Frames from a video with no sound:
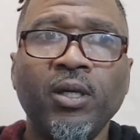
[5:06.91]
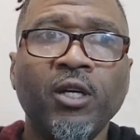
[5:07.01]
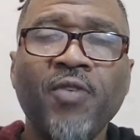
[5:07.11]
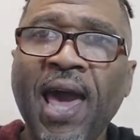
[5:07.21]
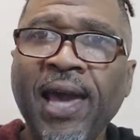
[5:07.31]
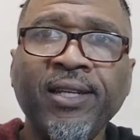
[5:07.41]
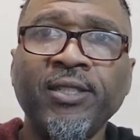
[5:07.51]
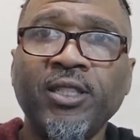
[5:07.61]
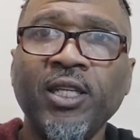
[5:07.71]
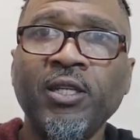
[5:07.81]
of acting
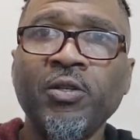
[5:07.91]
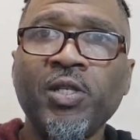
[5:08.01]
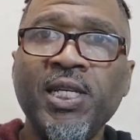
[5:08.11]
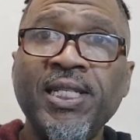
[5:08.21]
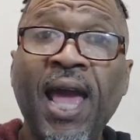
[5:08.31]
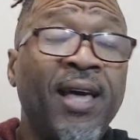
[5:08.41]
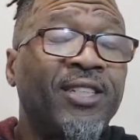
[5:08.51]
skills he's had.